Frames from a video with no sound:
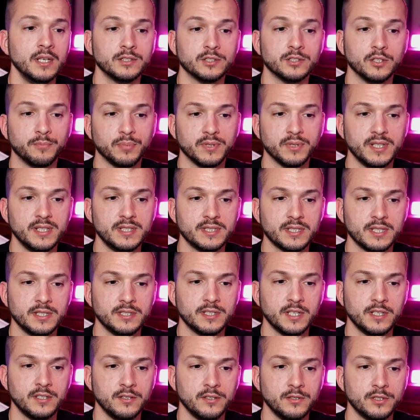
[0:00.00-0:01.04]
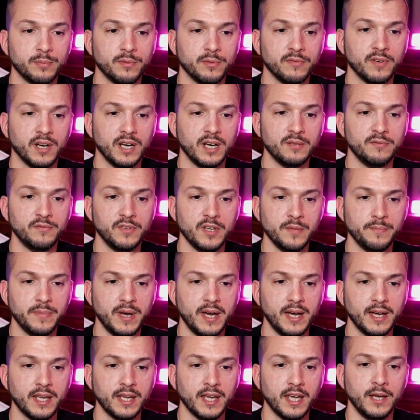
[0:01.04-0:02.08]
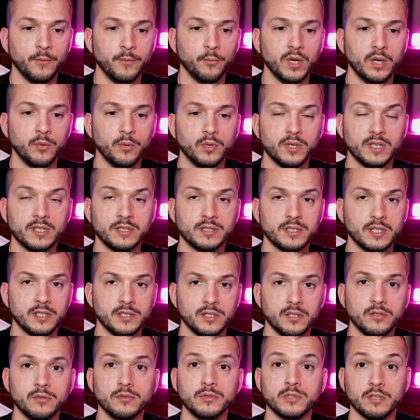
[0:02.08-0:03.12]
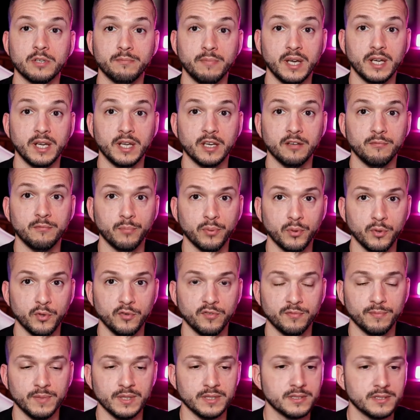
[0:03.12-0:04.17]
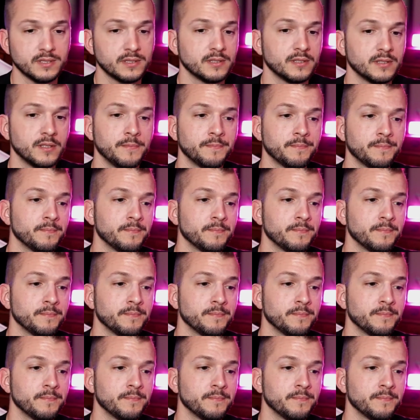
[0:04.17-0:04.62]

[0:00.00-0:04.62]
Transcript: so please continue to provide feedback and we will continue to make improvements.